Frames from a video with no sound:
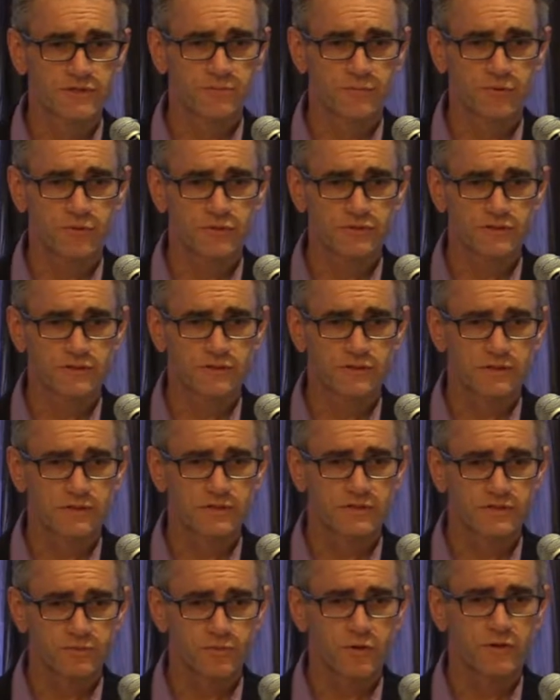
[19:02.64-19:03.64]
the porcelain
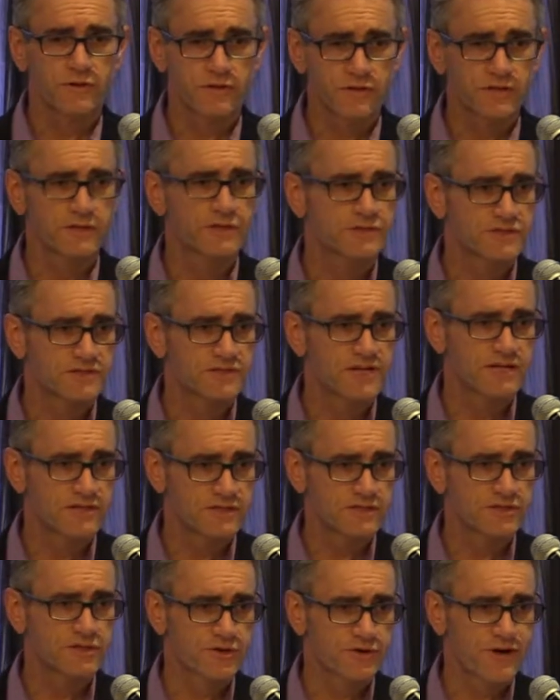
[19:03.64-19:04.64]
is one thing that
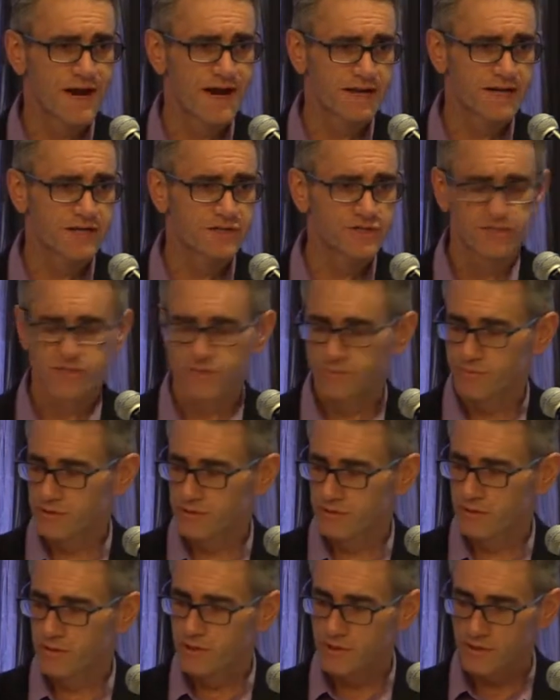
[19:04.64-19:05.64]
tends to crack in
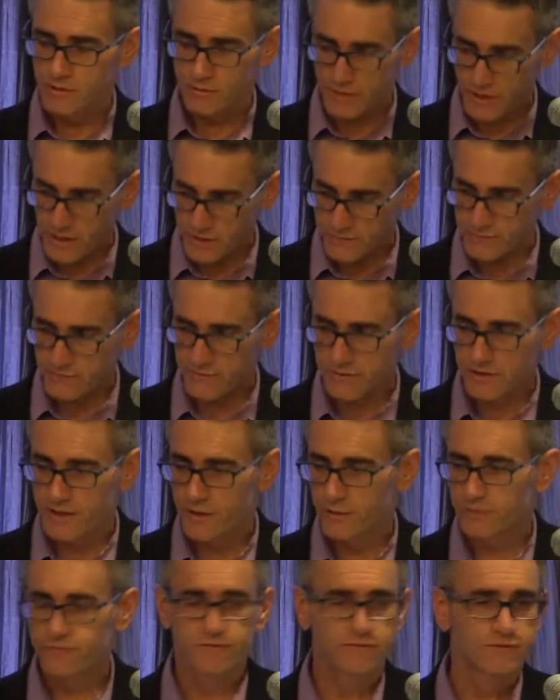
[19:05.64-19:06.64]
shipping. Everything
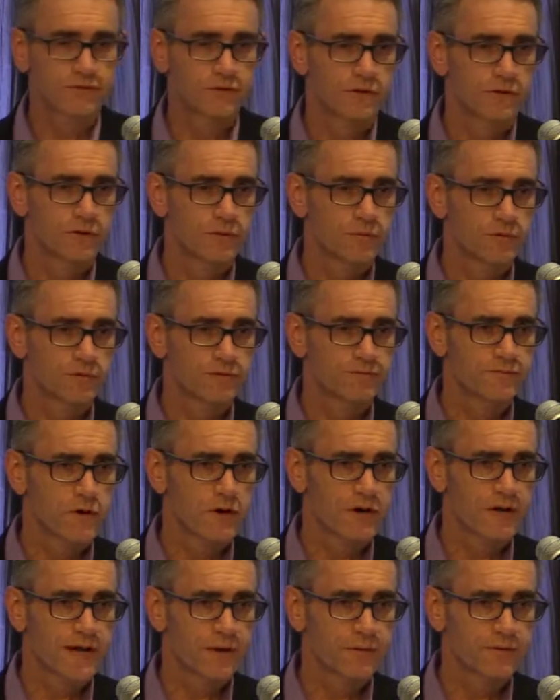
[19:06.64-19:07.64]
else would have
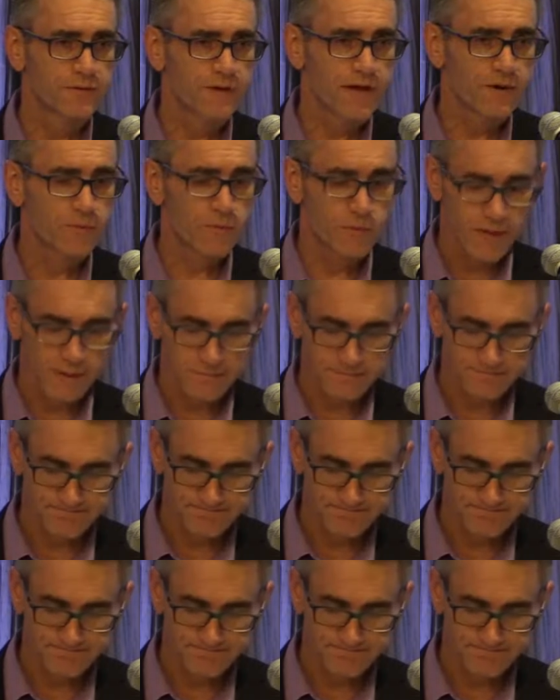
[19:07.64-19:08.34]
gone out that way.